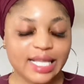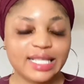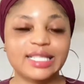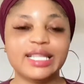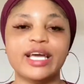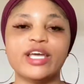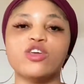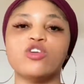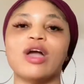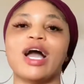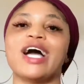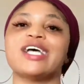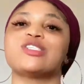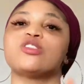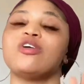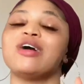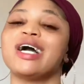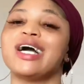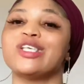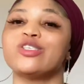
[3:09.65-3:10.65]
then you, as
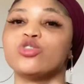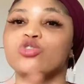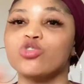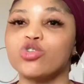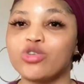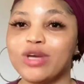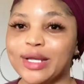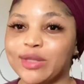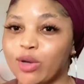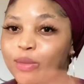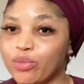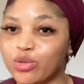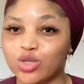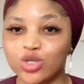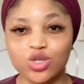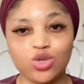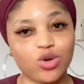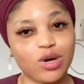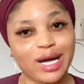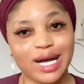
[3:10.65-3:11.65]
long as you know you are not
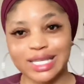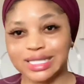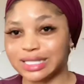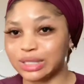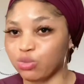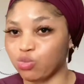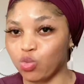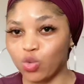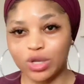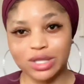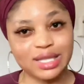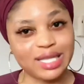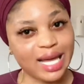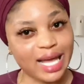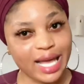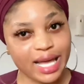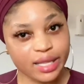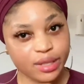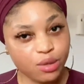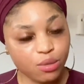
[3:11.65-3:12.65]
putting your hand in water
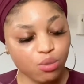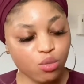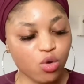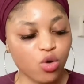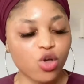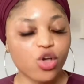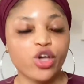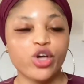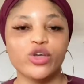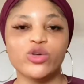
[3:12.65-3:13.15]
anymore,